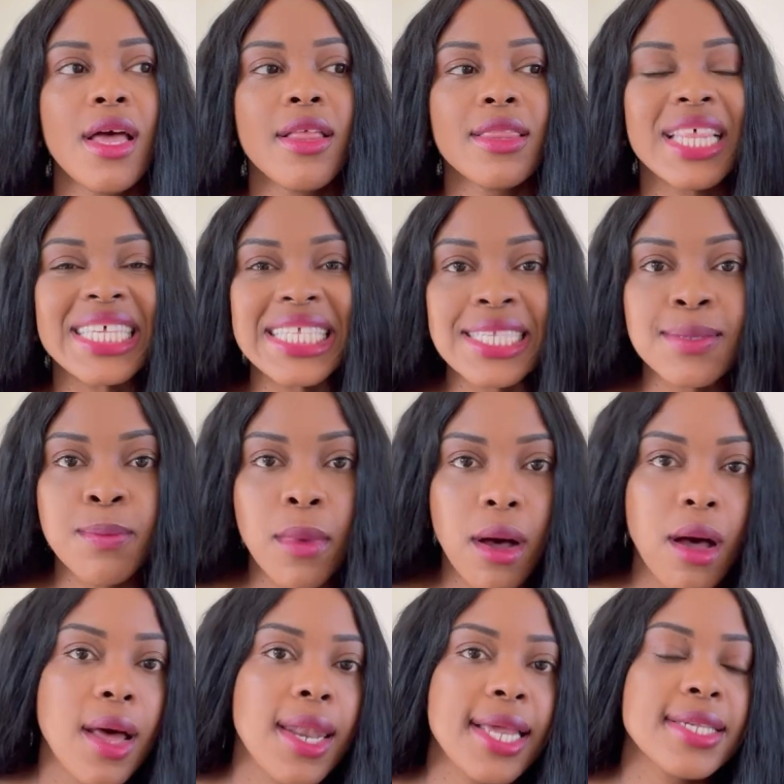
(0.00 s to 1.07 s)
the
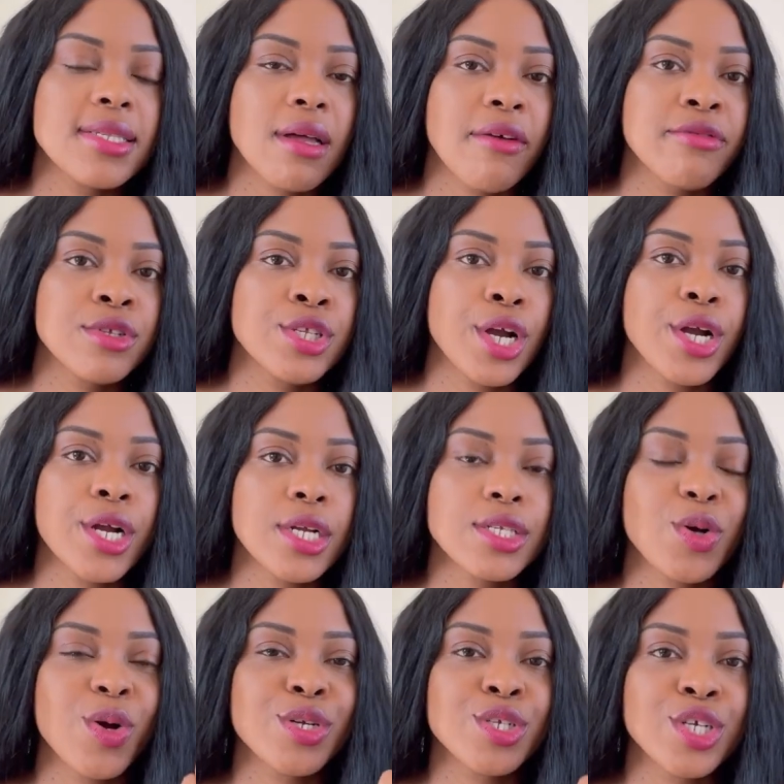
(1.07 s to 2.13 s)
smallest of dirt
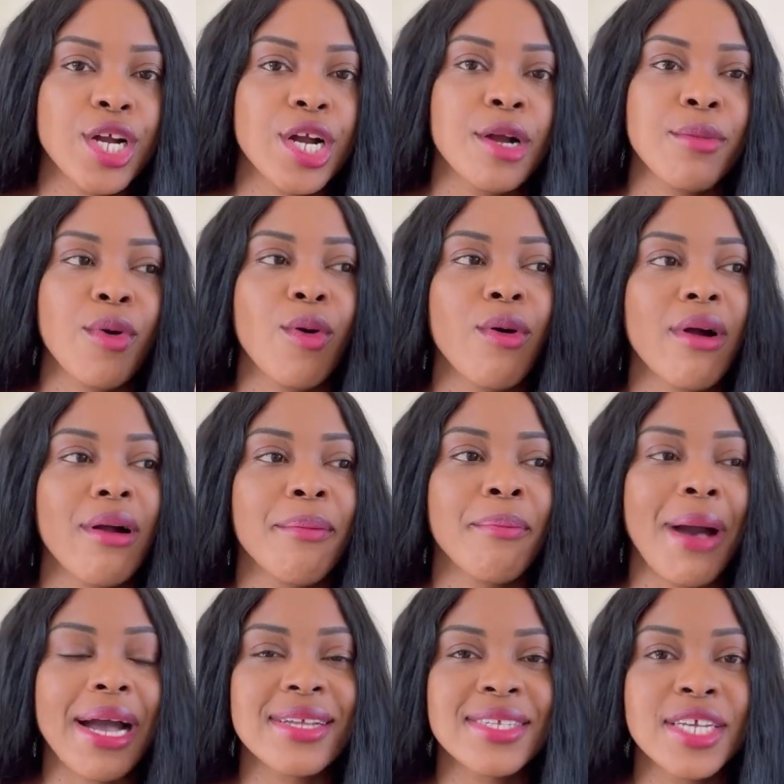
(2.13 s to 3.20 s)
or germ or
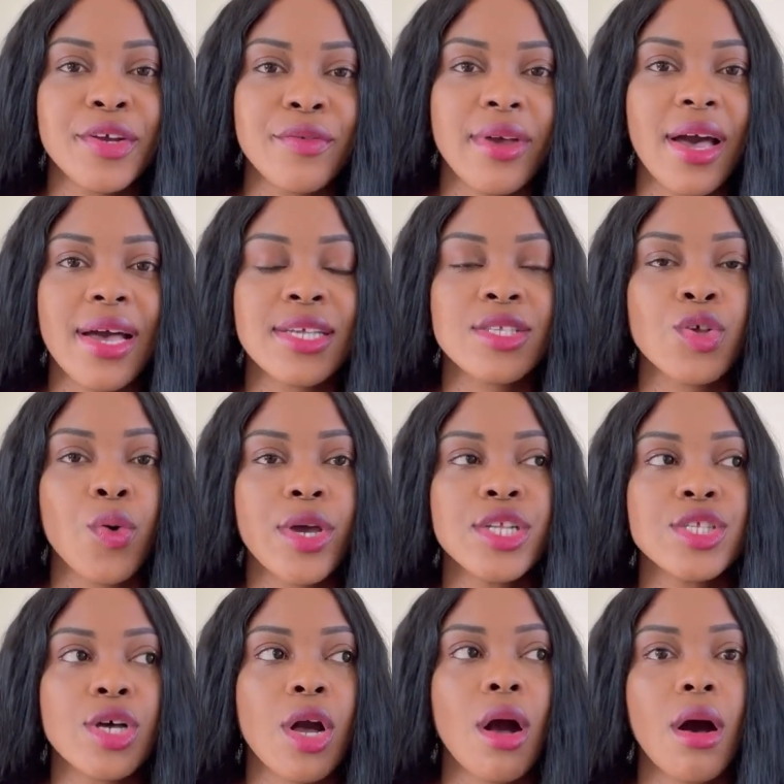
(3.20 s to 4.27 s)
bacteria is going
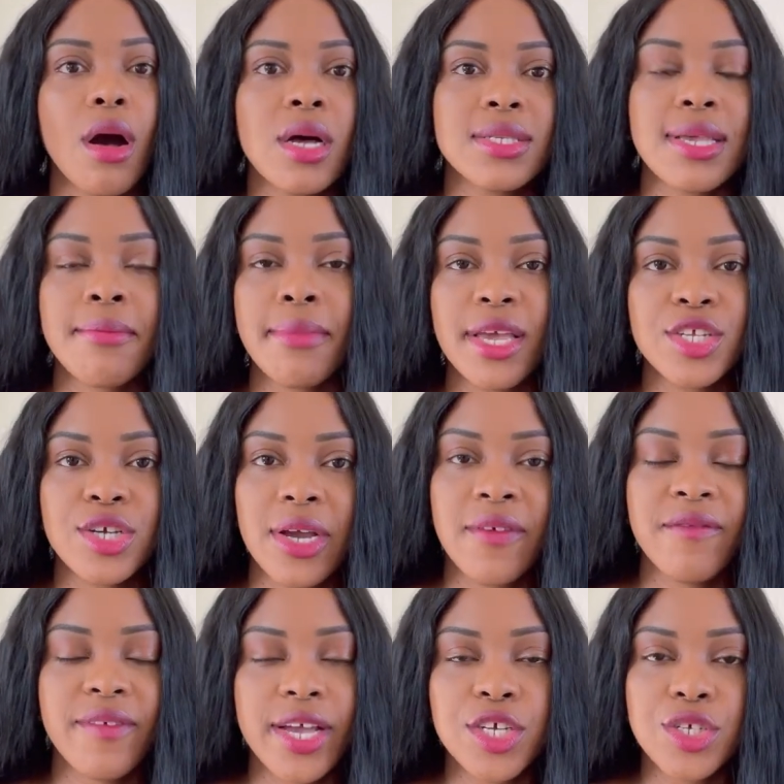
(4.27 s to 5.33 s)
to cause a major
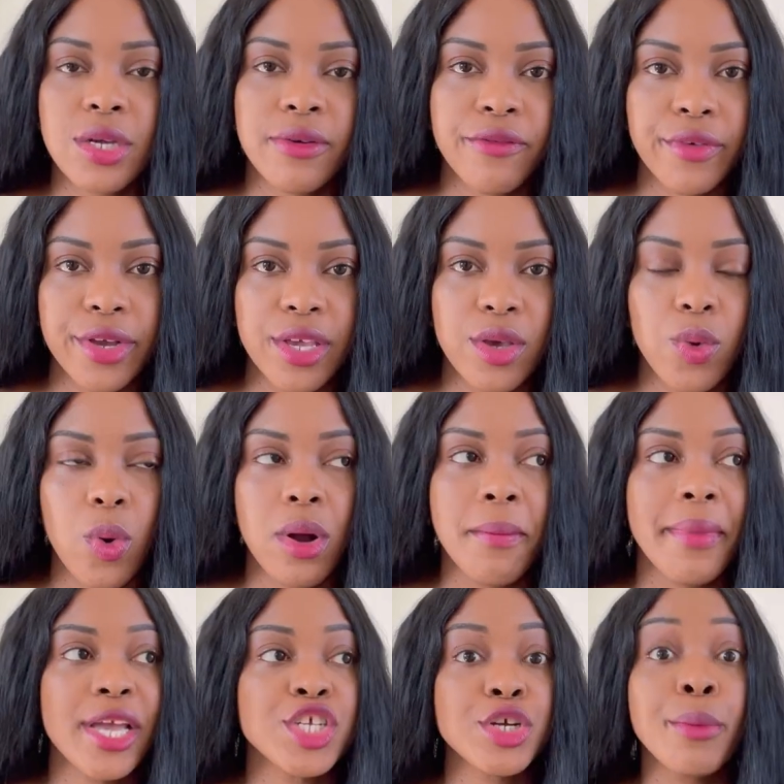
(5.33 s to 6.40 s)
infection for you, or a
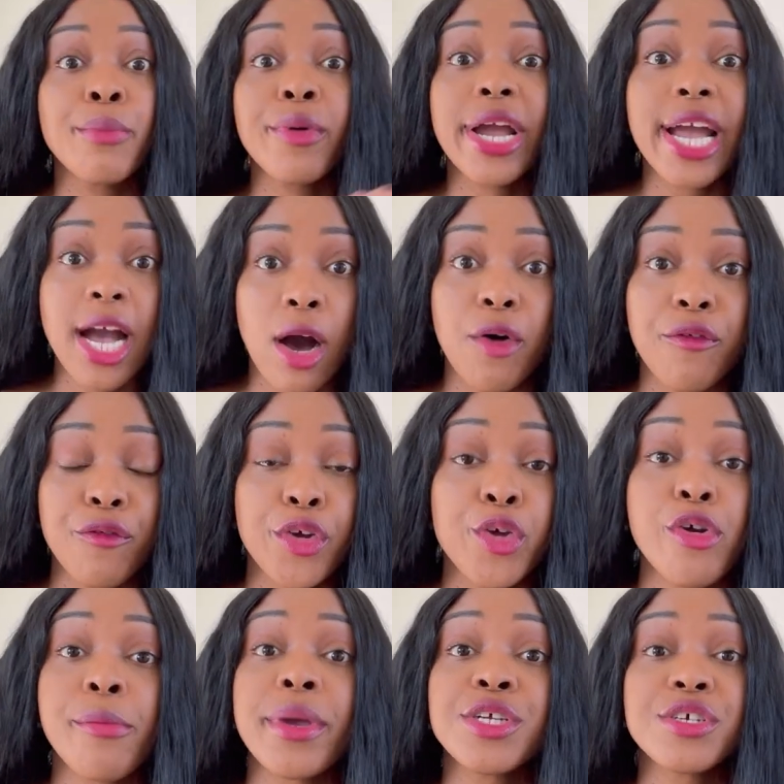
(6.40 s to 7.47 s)
major breakout for you,
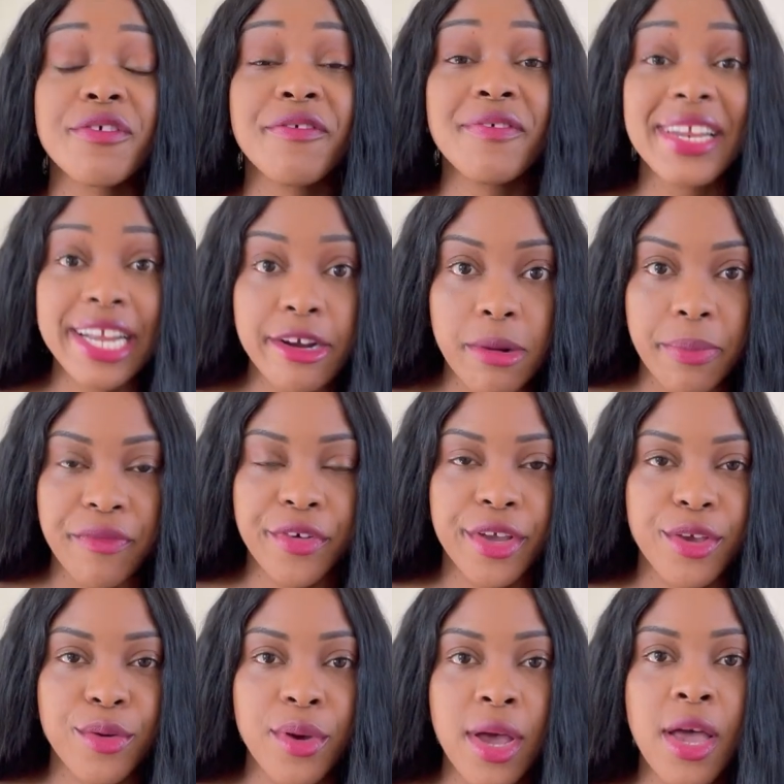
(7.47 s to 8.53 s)
or a major flare up for
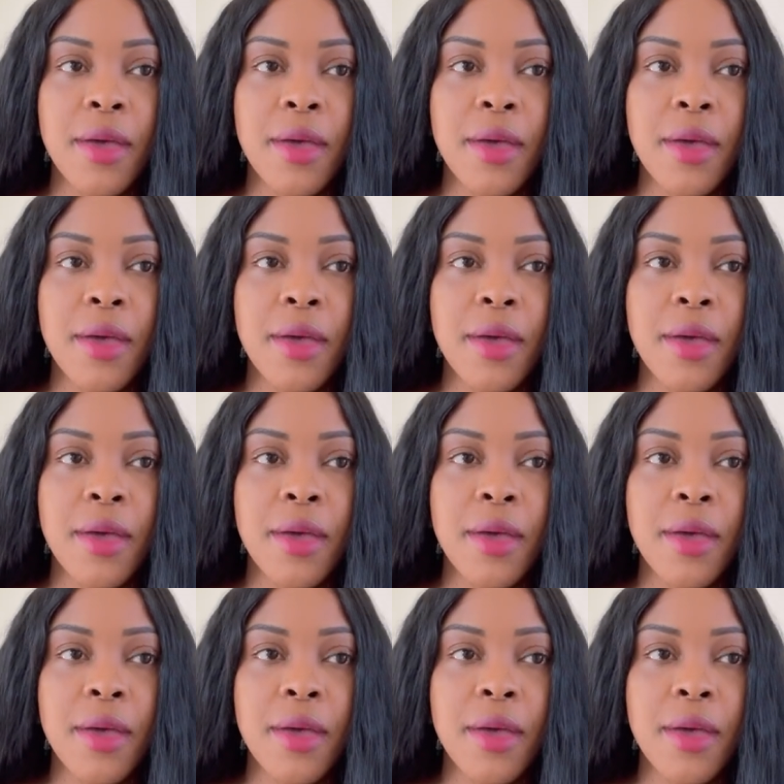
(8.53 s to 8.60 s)
you,